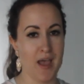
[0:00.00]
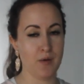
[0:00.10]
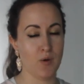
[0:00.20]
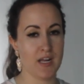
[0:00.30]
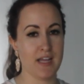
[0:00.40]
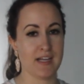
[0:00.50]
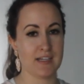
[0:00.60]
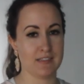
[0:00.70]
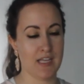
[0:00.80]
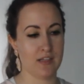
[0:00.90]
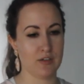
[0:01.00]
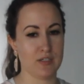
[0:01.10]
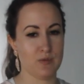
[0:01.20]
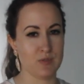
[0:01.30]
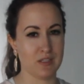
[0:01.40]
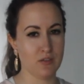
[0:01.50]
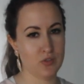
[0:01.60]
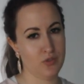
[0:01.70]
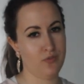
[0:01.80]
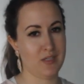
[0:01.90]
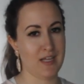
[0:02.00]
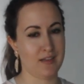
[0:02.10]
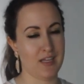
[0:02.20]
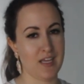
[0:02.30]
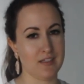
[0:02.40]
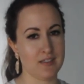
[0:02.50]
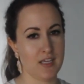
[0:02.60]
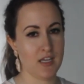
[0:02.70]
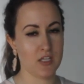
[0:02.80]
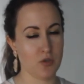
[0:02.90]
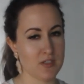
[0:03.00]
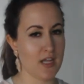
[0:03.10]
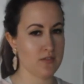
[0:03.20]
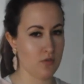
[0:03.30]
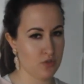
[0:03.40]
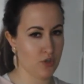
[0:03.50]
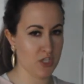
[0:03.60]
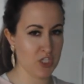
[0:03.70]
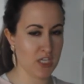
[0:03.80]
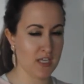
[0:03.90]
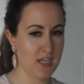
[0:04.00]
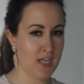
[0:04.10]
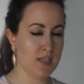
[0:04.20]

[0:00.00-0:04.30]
I went ahead and got it tailored and it was a little too fit at the end, so it's not so stretchy.